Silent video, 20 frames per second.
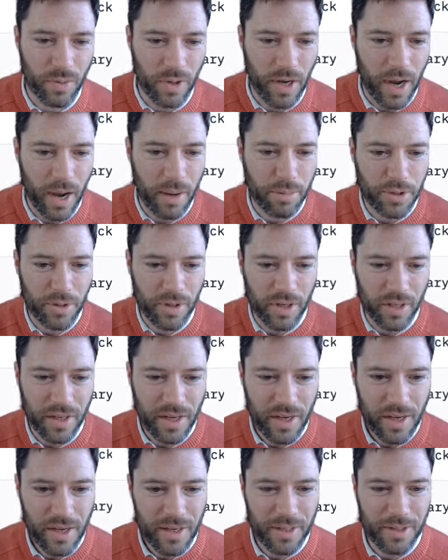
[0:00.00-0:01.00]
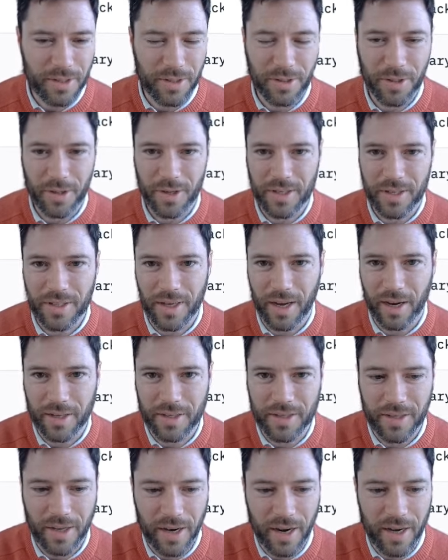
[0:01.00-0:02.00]
we're capturing is the 30
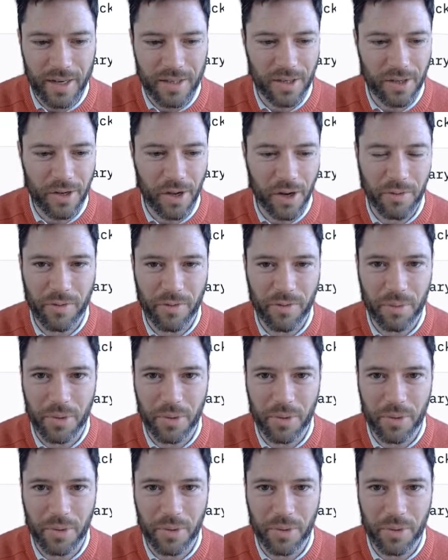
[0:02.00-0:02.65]
seconds that has a lot of the